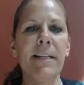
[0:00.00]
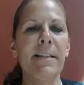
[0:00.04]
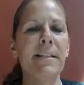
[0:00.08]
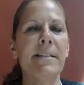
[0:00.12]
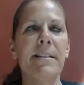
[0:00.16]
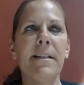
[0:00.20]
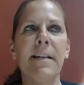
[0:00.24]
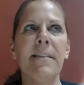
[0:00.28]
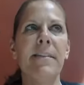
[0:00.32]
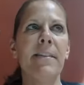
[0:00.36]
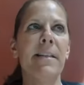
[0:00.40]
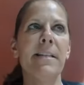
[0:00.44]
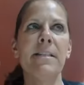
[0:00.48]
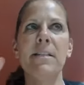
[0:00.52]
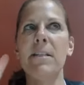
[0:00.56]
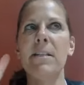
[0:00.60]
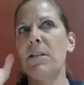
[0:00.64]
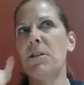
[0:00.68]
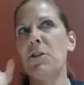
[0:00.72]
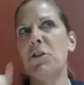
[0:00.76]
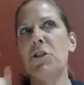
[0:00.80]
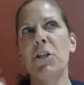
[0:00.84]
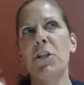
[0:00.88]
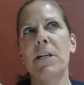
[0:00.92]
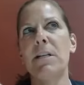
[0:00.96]
And, and this
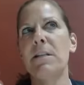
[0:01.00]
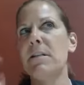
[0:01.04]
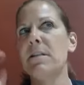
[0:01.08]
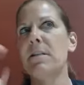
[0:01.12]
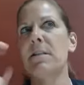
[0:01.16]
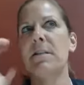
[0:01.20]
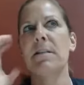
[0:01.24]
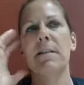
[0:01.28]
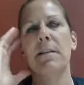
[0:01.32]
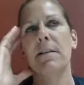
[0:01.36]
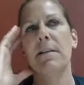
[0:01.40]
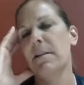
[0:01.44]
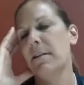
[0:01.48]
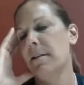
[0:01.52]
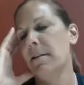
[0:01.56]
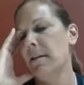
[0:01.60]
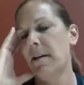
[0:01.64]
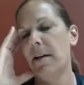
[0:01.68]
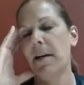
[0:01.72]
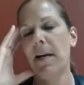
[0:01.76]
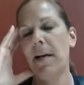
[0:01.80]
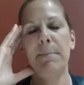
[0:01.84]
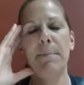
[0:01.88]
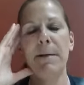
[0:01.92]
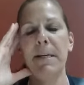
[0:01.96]
has just,
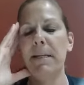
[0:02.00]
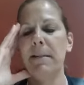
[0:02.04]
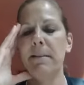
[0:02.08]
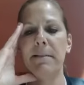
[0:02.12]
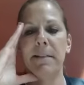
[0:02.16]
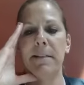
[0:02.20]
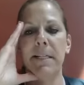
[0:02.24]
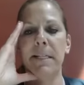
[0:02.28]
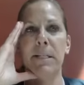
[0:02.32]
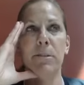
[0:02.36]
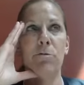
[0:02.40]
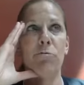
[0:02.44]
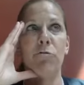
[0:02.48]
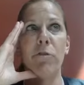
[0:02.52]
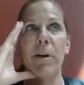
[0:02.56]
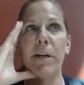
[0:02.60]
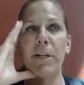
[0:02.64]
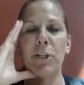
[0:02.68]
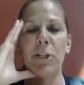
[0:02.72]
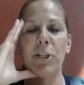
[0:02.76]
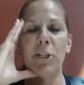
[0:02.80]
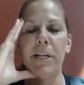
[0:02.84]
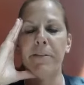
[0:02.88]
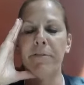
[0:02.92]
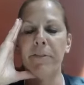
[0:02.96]
I mean, it has
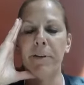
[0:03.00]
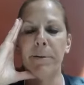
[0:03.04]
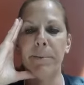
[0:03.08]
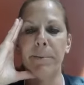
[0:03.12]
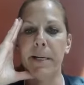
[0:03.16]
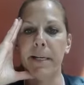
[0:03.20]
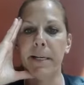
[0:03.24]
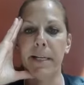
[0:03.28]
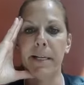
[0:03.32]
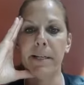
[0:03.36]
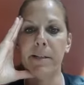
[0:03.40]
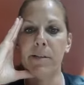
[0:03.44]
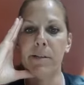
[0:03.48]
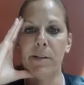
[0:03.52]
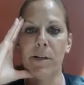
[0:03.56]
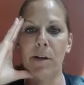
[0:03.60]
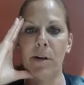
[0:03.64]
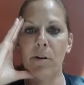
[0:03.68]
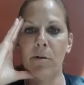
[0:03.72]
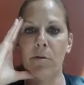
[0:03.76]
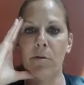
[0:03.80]
wrenched everybody. So,